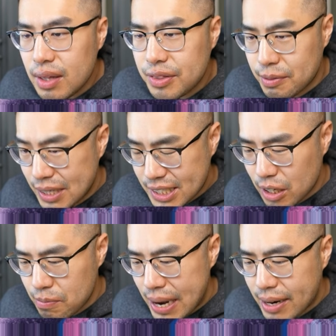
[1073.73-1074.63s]
Dimensional
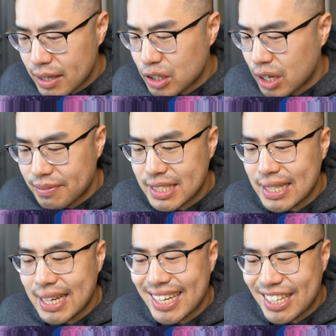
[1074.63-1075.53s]
Barrier is obviously
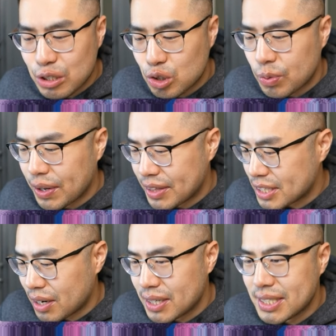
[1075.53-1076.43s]
a huge one. This
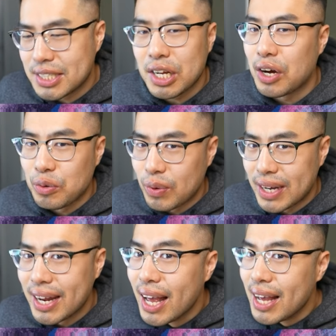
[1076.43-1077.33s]
card is just auto
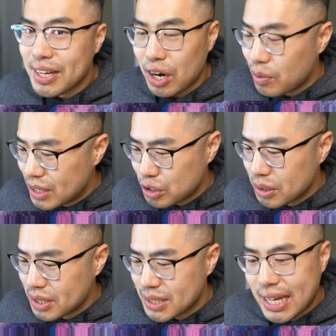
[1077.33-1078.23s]
win. Call
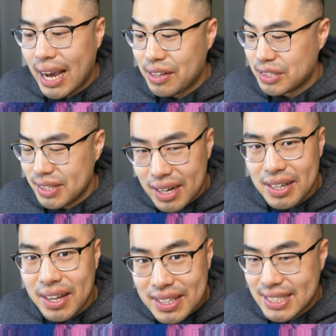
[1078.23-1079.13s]
Rituals, yeah, there's not a
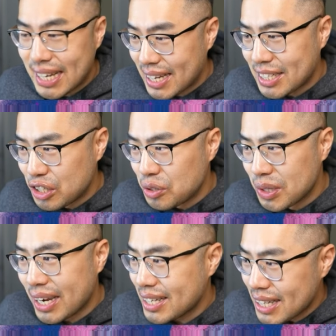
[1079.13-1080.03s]
lot this deck can do.
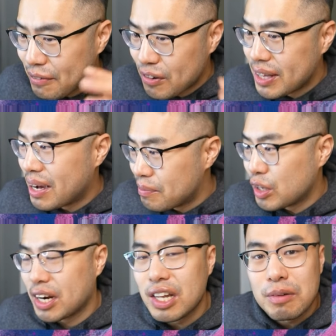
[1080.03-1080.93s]
Luckily for them,
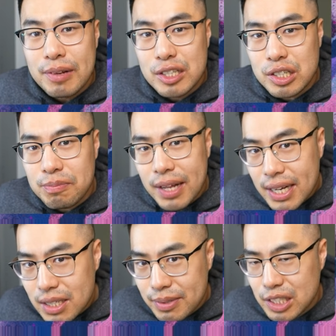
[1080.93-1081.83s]
not a lot of players are
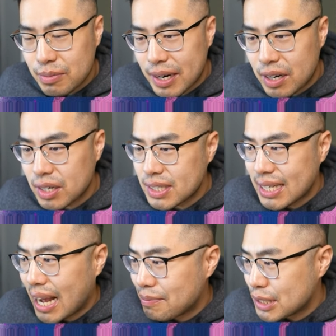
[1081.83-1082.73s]
playing Dimensional Barrier because it
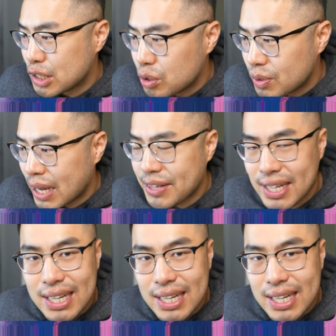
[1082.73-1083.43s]
happens to do nothing